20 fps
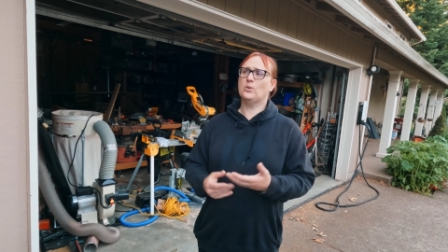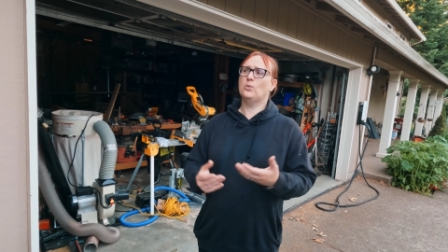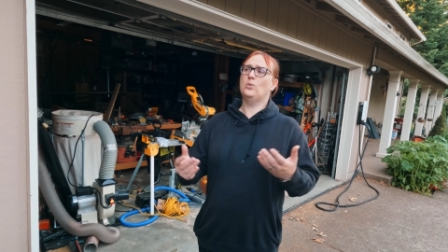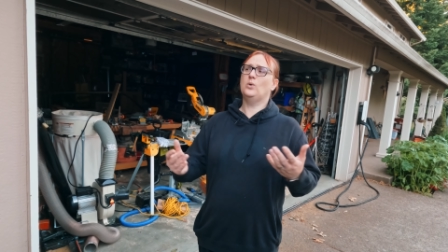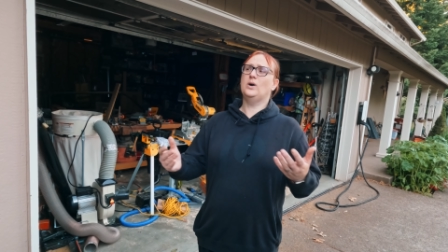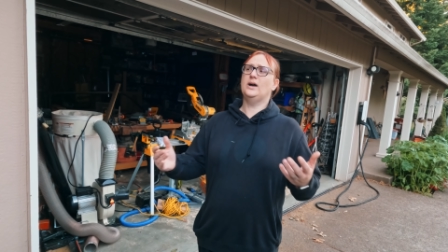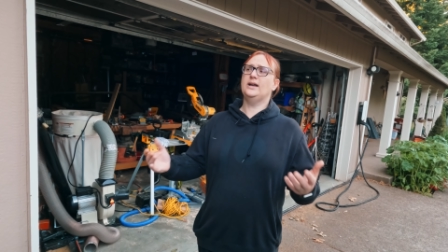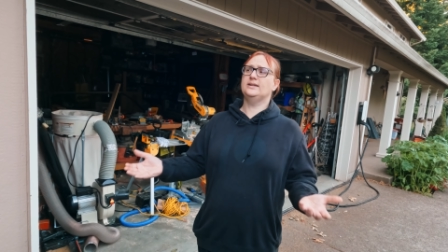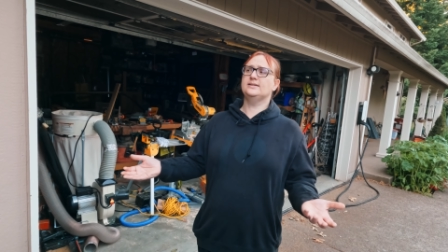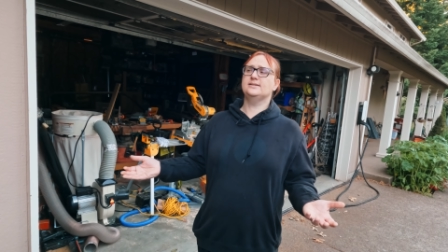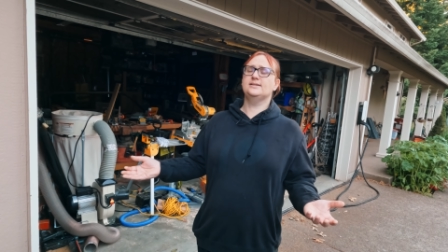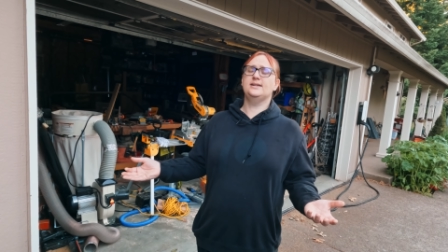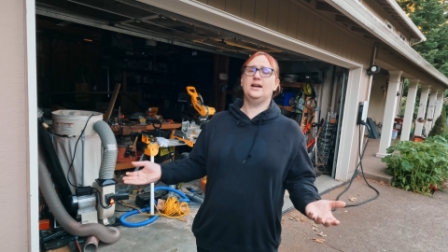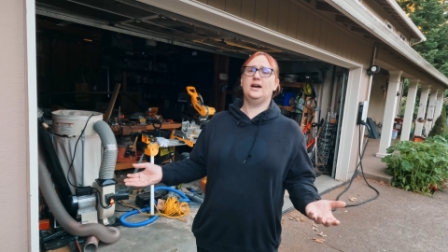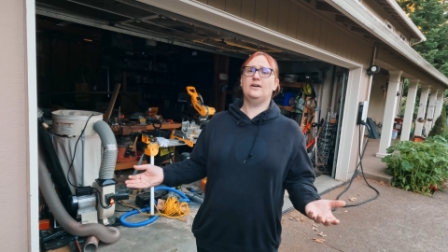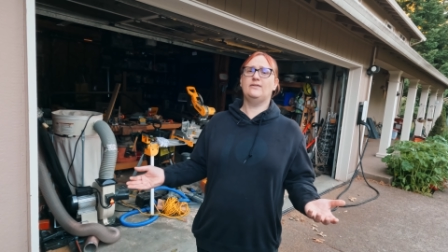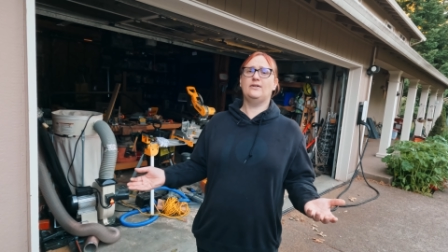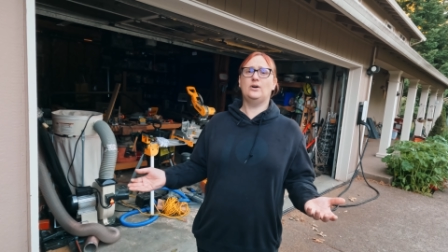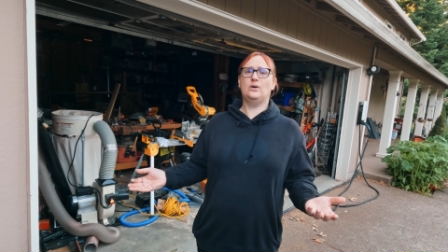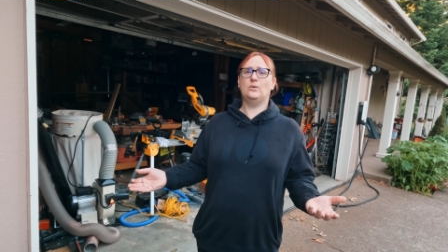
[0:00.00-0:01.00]
why doesn't it
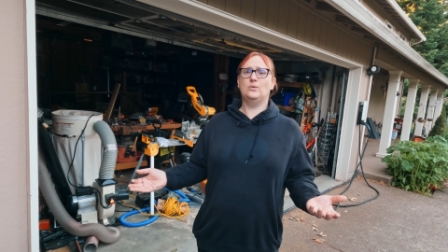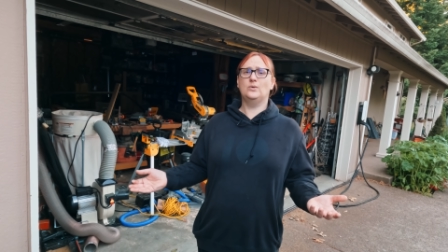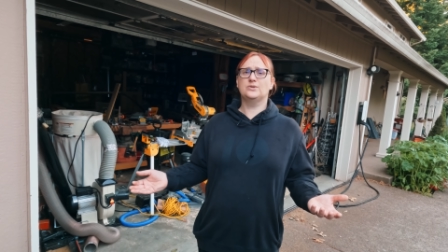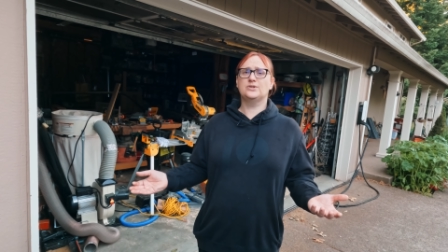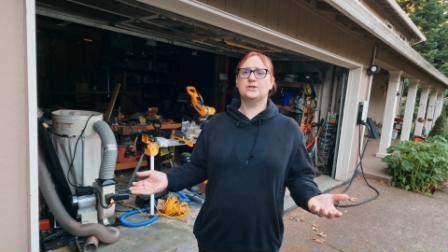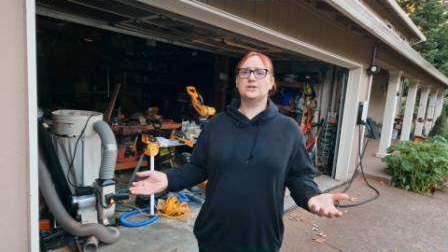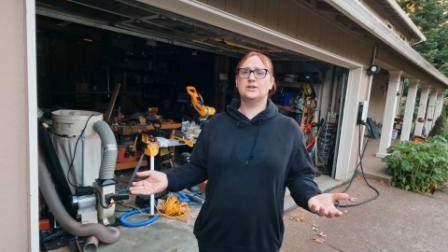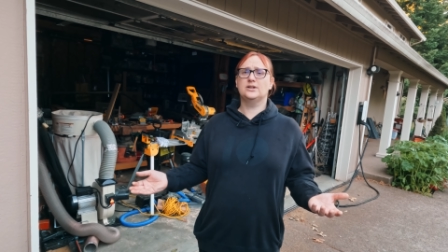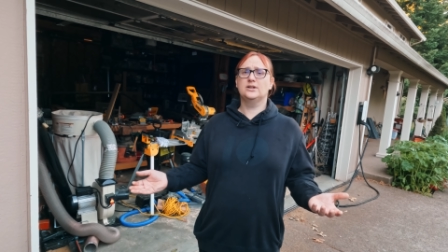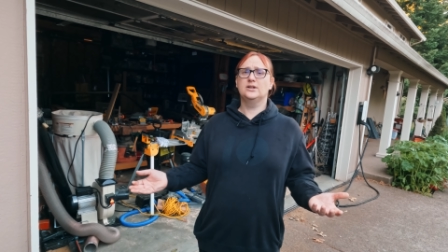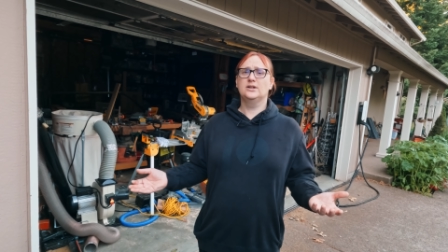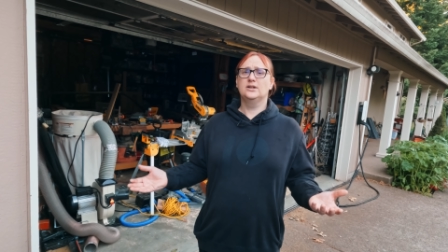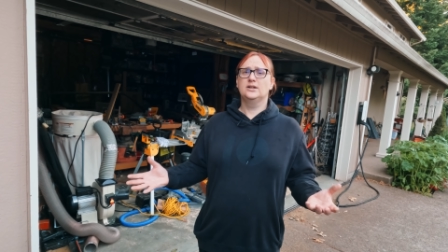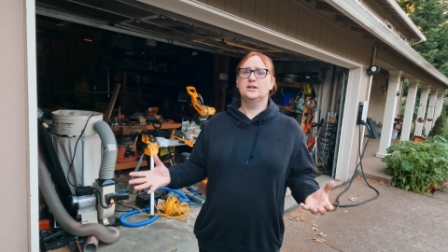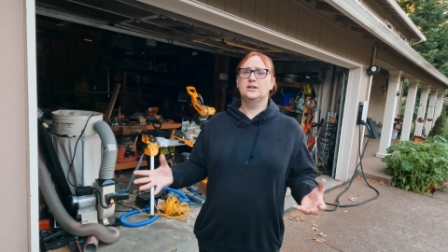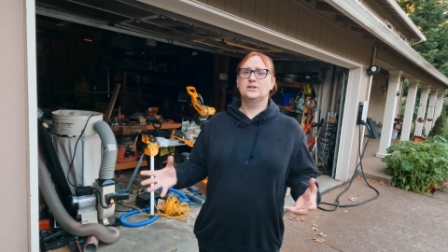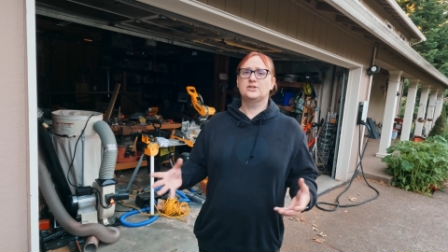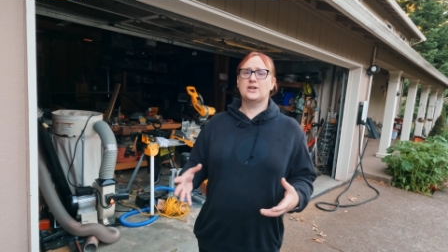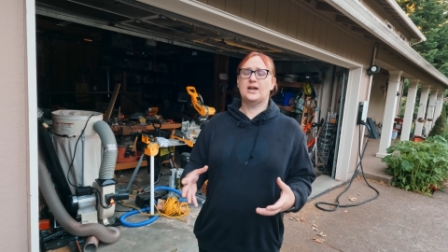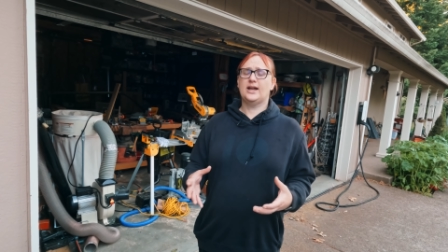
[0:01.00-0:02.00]
have a hot water
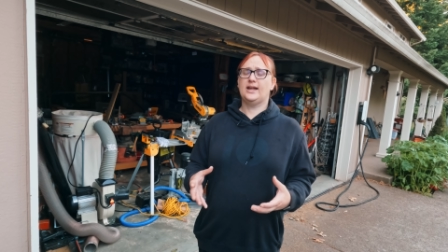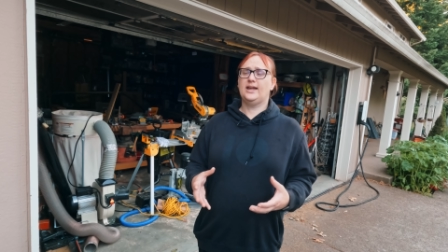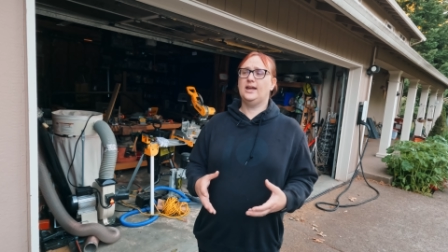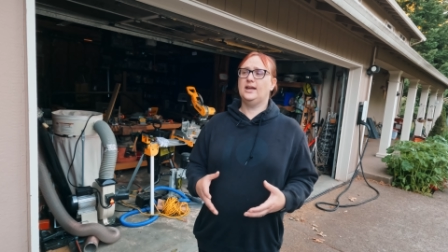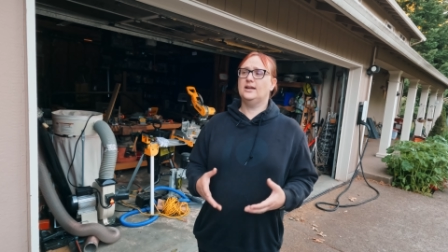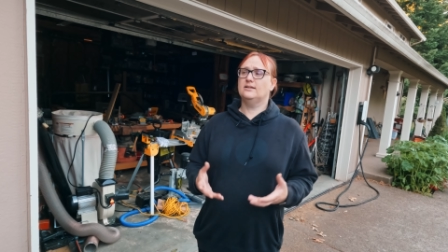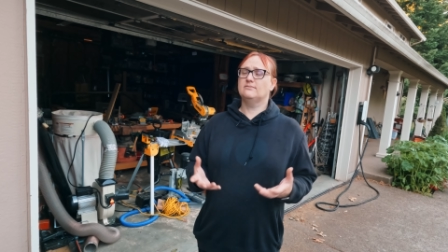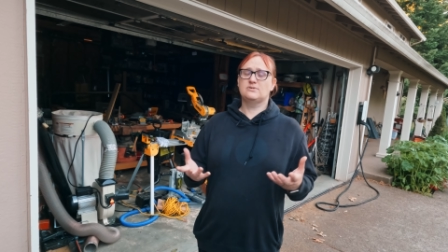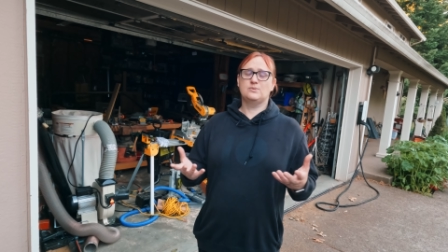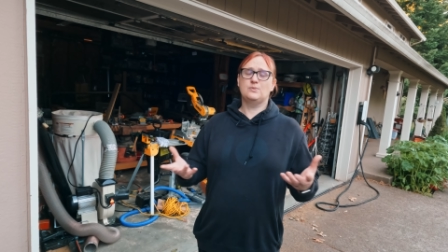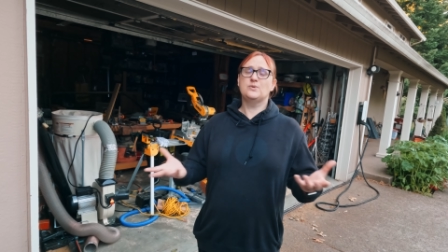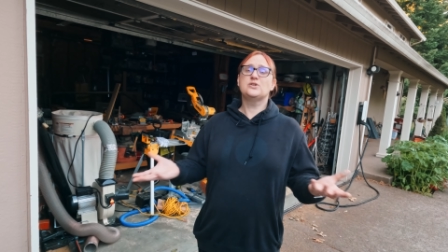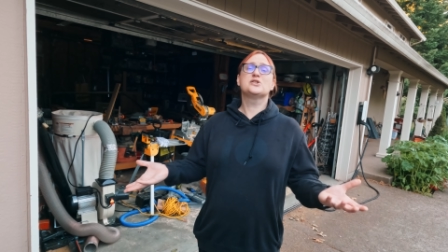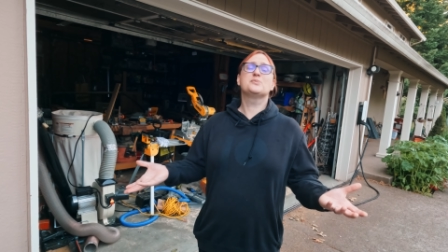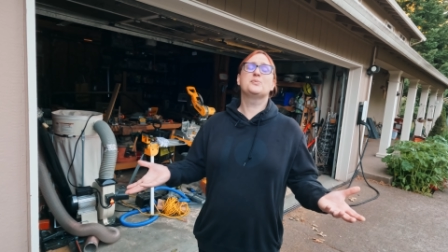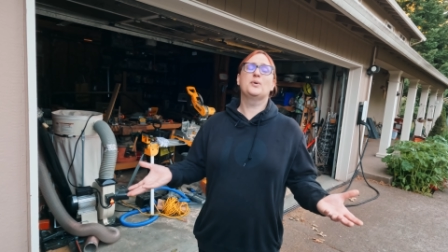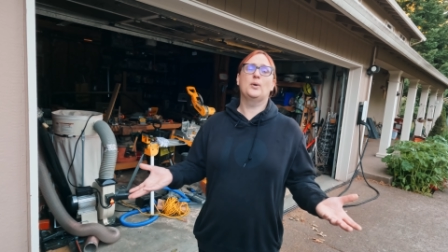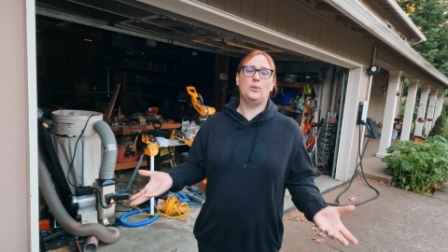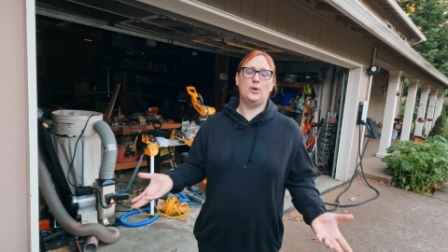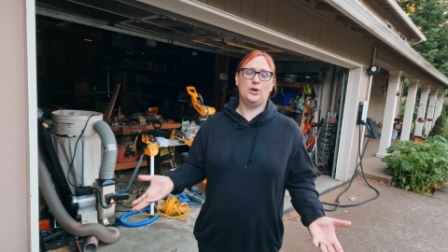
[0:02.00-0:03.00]
jacket? So we
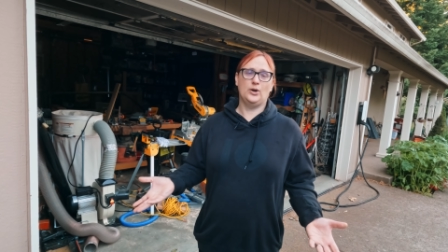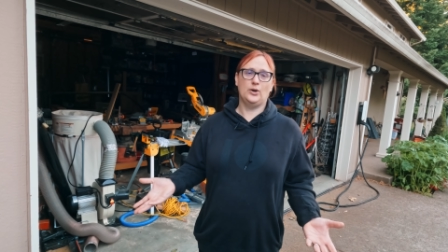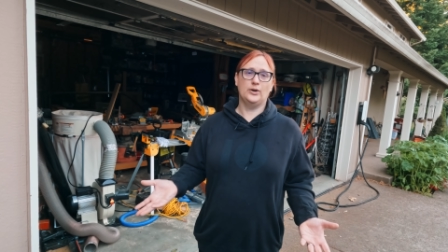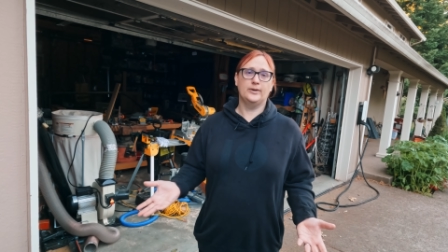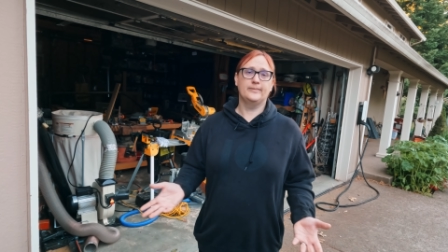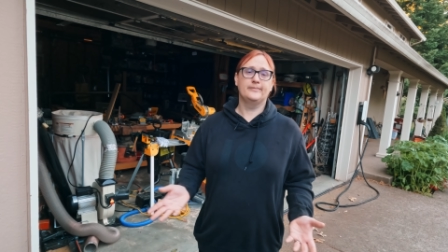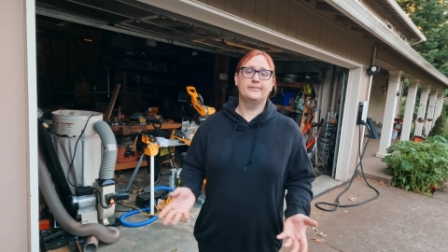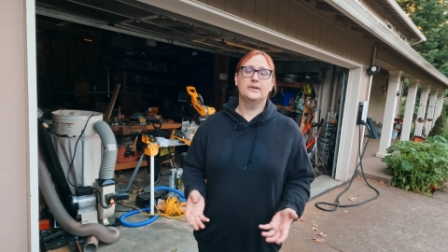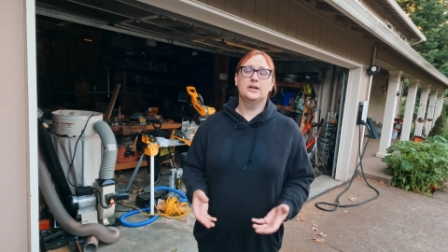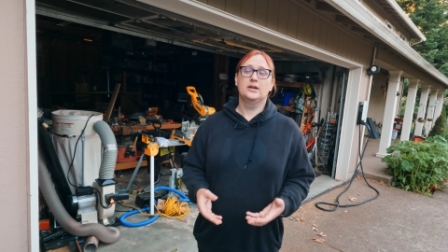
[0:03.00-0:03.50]
just put one on.